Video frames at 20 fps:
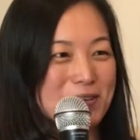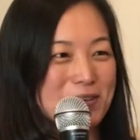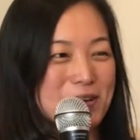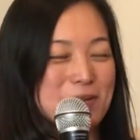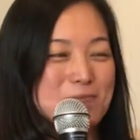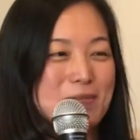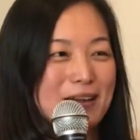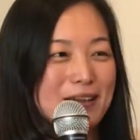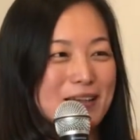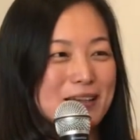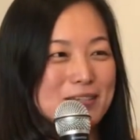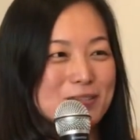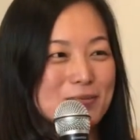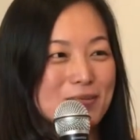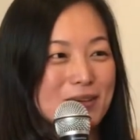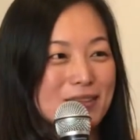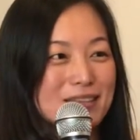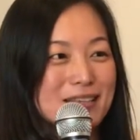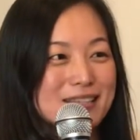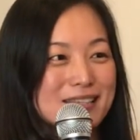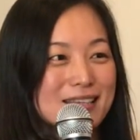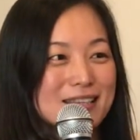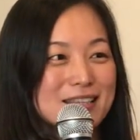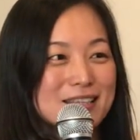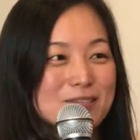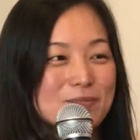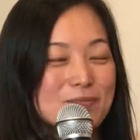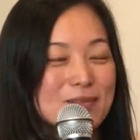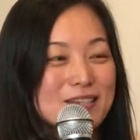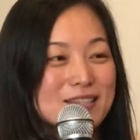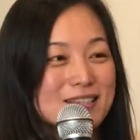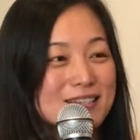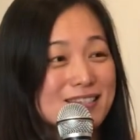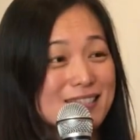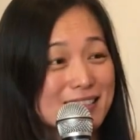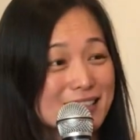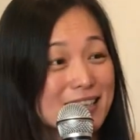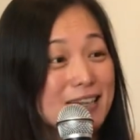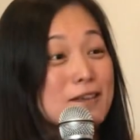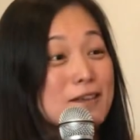your markets, when they see these
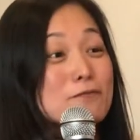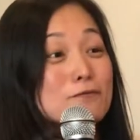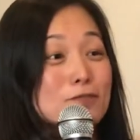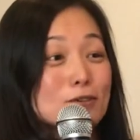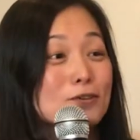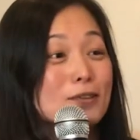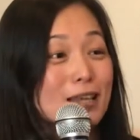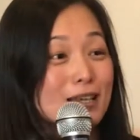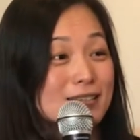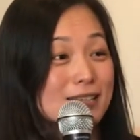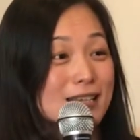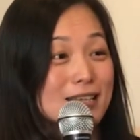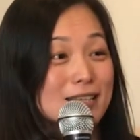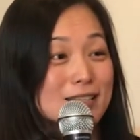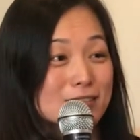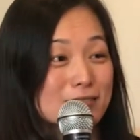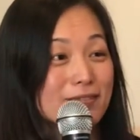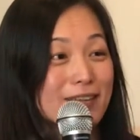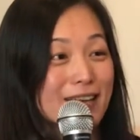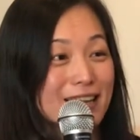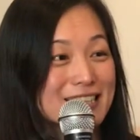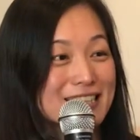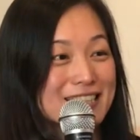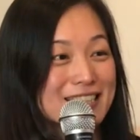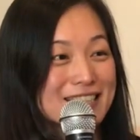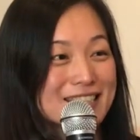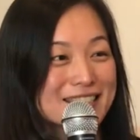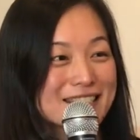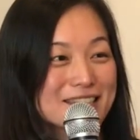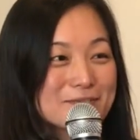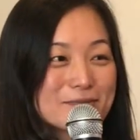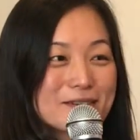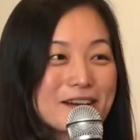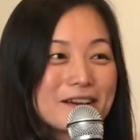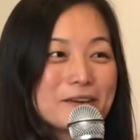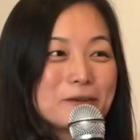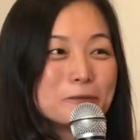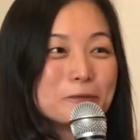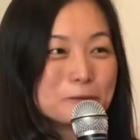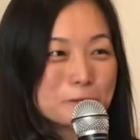messages, they can feel that sense of lightness as
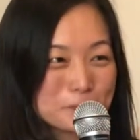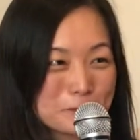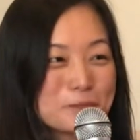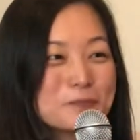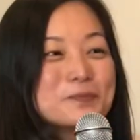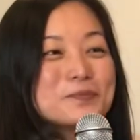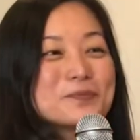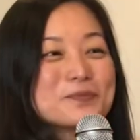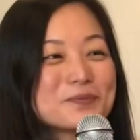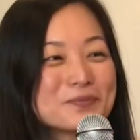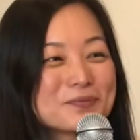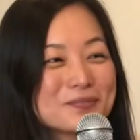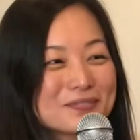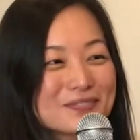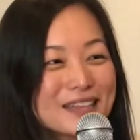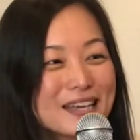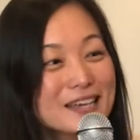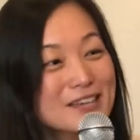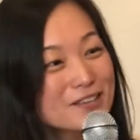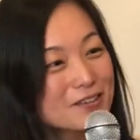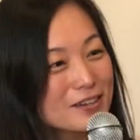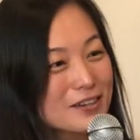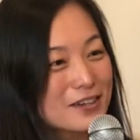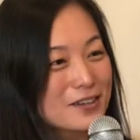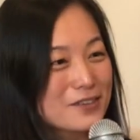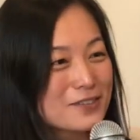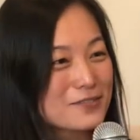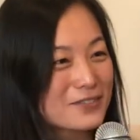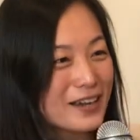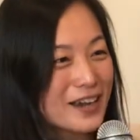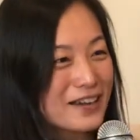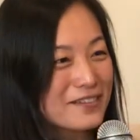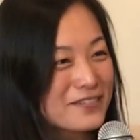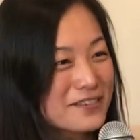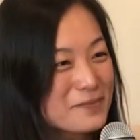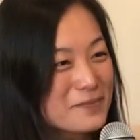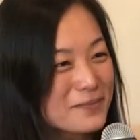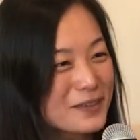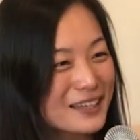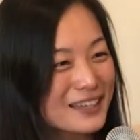well. Thank you, Kieran, for
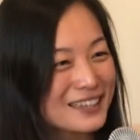having me.